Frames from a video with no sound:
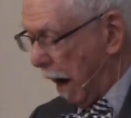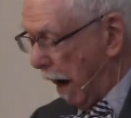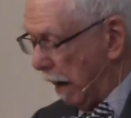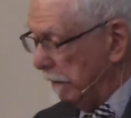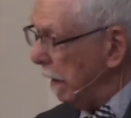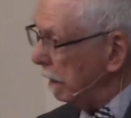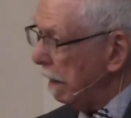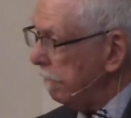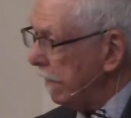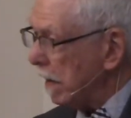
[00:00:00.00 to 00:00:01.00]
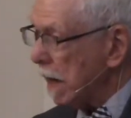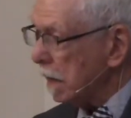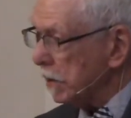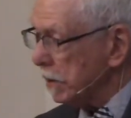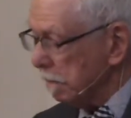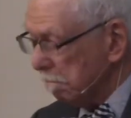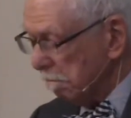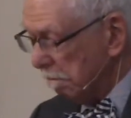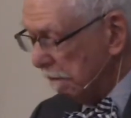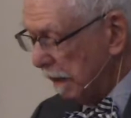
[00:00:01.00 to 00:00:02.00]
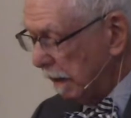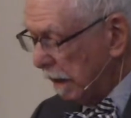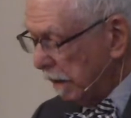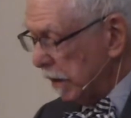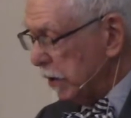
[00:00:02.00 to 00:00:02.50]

And then they fed us. The